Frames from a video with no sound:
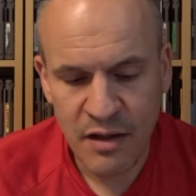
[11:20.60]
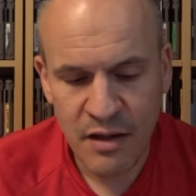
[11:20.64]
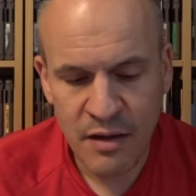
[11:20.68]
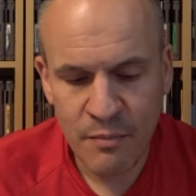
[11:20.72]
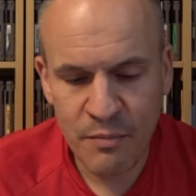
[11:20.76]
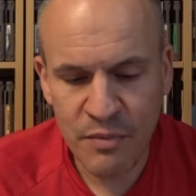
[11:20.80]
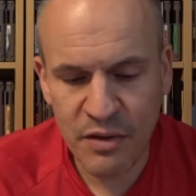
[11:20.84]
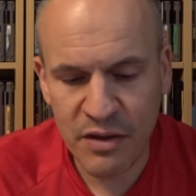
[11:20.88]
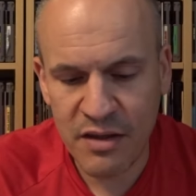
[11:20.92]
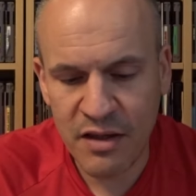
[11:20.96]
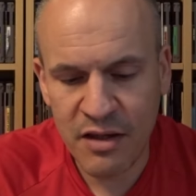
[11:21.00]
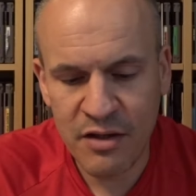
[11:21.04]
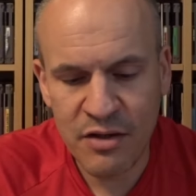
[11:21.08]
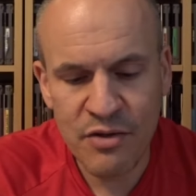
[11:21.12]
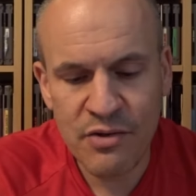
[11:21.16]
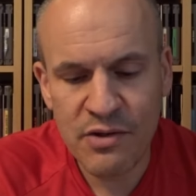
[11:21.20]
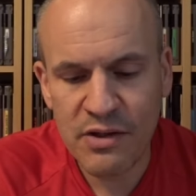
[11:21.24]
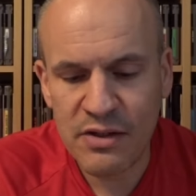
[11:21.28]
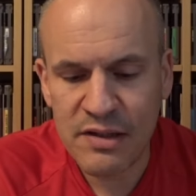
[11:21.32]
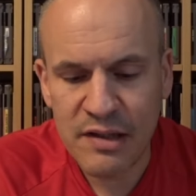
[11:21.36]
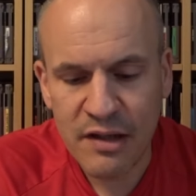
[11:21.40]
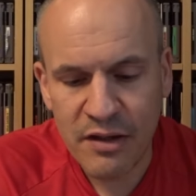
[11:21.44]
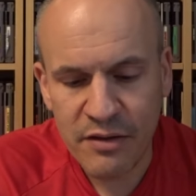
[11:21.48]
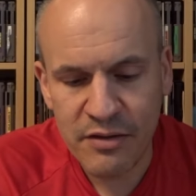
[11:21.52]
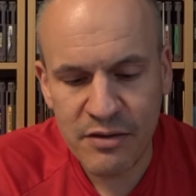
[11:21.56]
But then you
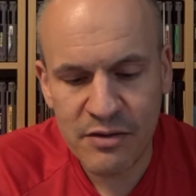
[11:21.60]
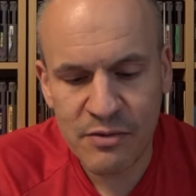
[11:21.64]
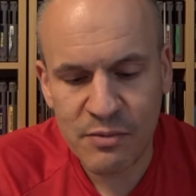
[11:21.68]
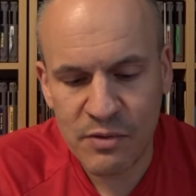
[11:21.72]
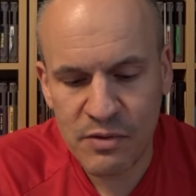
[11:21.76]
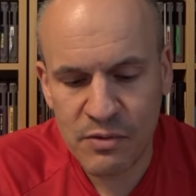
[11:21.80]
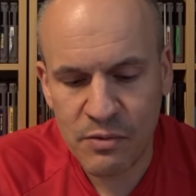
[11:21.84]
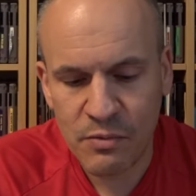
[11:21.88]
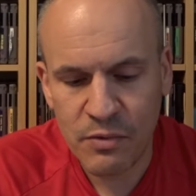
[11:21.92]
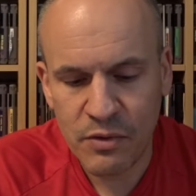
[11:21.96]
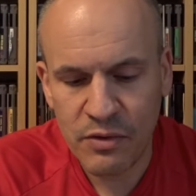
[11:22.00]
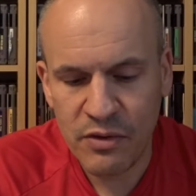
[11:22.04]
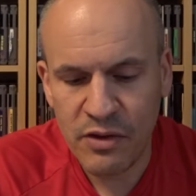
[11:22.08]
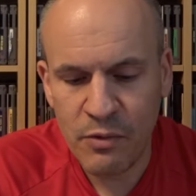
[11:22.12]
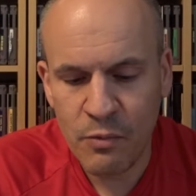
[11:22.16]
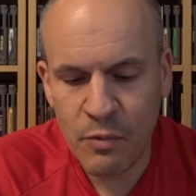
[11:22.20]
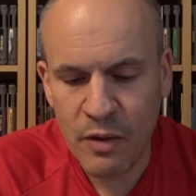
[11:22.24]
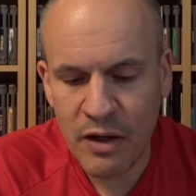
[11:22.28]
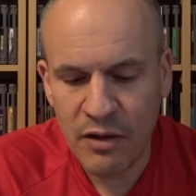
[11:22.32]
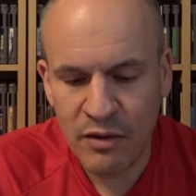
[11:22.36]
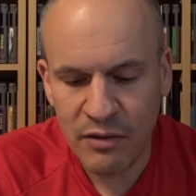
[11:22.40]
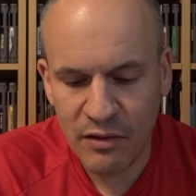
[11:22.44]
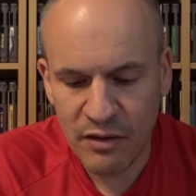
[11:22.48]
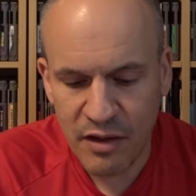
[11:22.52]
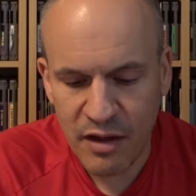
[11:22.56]
could tell this was a really
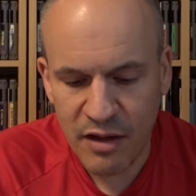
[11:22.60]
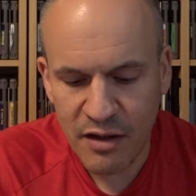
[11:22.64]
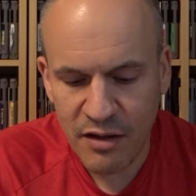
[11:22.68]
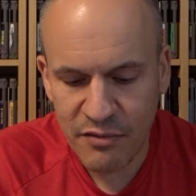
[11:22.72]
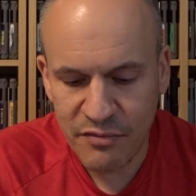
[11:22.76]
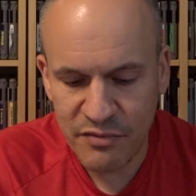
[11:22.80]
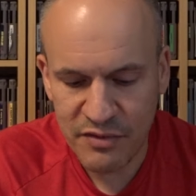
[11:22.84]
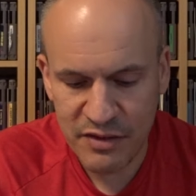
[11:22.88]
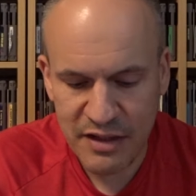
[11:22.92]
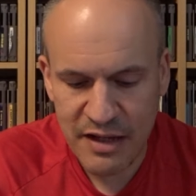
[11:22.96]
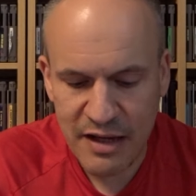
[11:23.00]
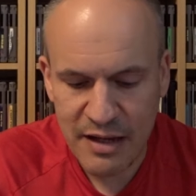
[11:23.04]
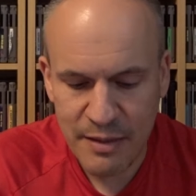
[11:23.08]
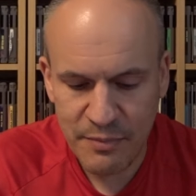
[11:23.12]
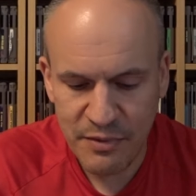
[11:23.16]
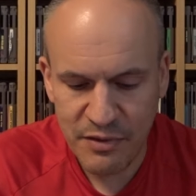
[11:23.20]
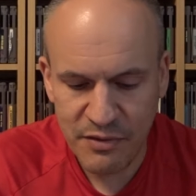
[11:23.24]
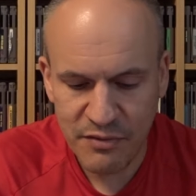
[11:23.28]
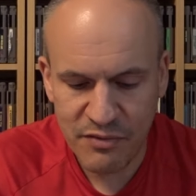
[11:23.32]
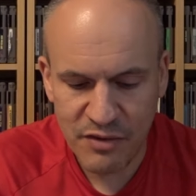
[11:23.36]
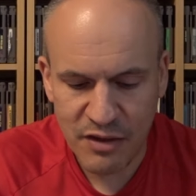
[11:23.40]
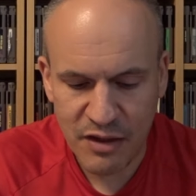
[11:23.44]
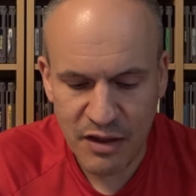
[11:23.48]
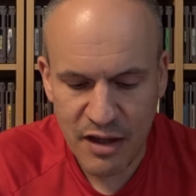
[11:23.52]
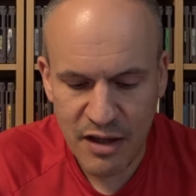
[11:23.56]
well-loved copy
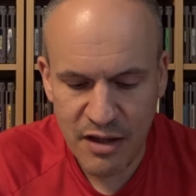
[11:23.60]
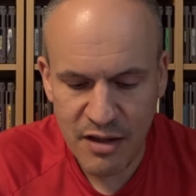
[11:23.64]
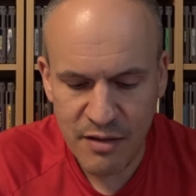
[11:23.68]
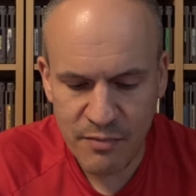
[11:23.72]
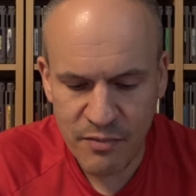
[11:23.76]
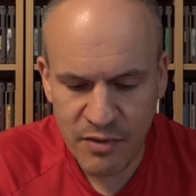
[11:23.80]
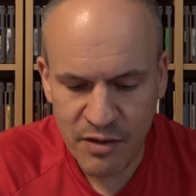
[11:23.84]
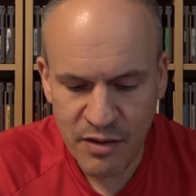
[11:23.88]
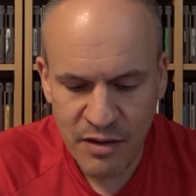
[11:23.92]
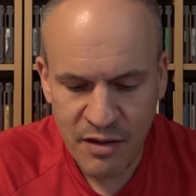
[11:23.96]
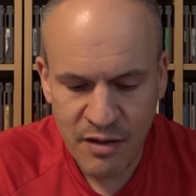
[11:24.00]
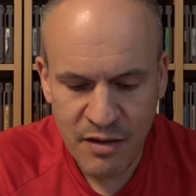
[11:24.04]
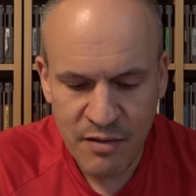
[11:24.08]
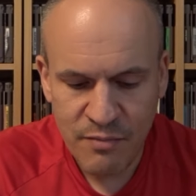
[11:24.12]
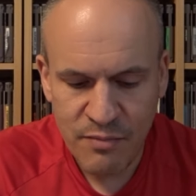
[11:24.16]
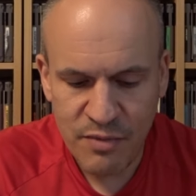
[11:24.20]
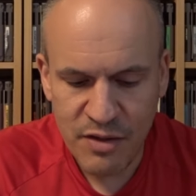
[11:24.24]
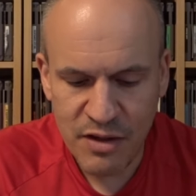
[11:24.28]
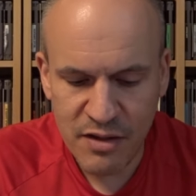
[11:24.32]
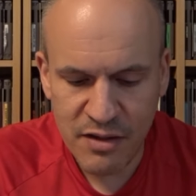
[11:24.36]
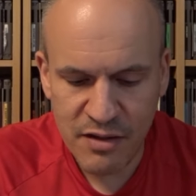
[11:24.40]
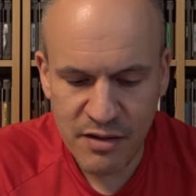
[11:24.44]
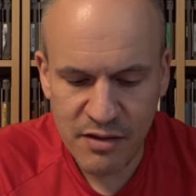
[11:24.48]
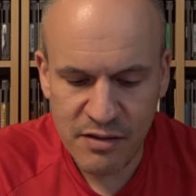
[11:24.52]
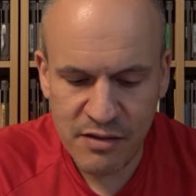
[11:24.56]
of the game,
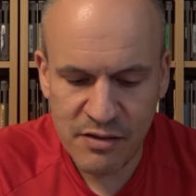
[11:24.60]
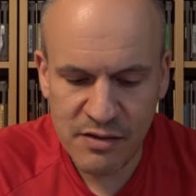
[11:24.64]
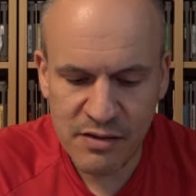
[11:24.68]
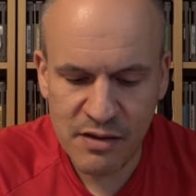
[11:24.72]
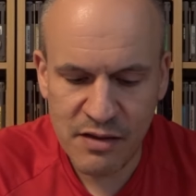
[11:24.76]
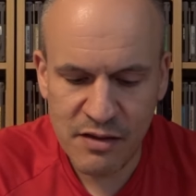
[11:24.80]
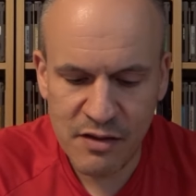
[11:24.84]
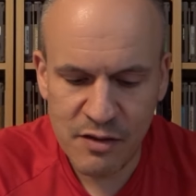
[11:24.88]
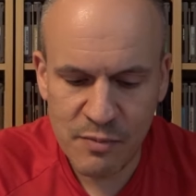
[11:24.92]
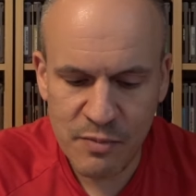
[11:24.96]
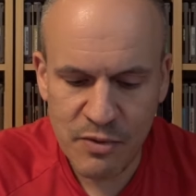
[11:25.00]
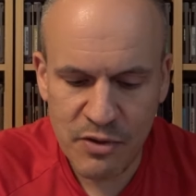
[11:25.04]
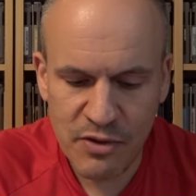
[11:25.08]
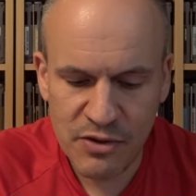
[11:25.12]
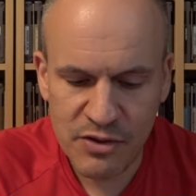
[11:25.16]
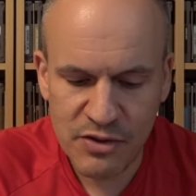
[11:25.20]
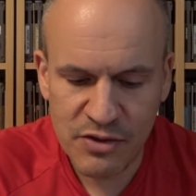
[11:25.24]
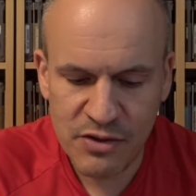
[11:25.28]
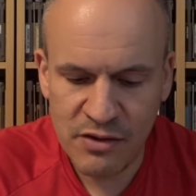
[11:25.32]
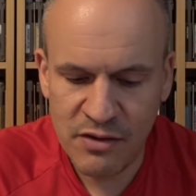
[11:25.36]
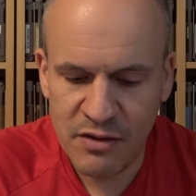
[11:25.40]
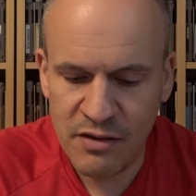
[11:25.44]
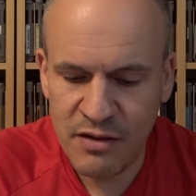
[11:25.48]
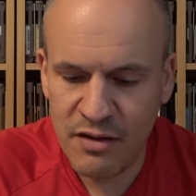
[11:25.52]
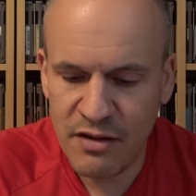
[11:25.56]
because this
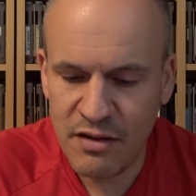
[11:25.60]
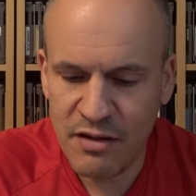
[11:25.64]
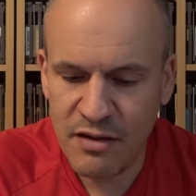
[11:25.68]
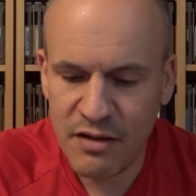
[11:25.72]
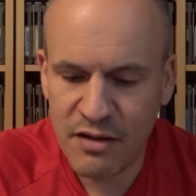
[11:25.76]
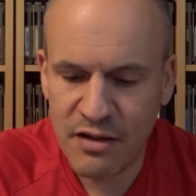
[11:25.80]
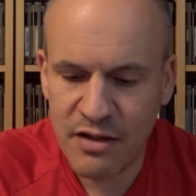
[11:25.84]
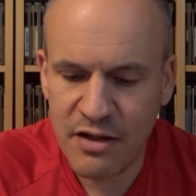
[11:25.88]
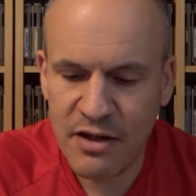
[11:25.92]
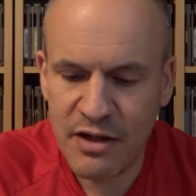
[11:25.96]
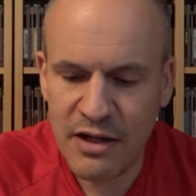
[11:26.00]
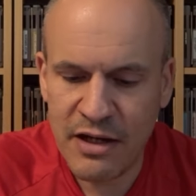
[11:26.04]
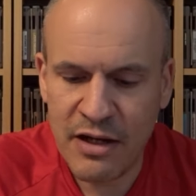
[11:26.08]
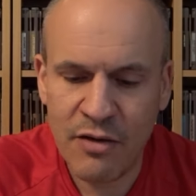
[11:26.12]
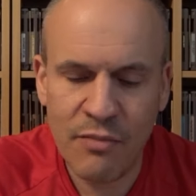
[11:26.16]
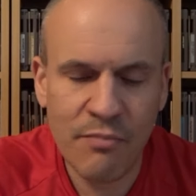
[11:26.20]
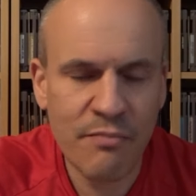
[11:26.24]
person cut out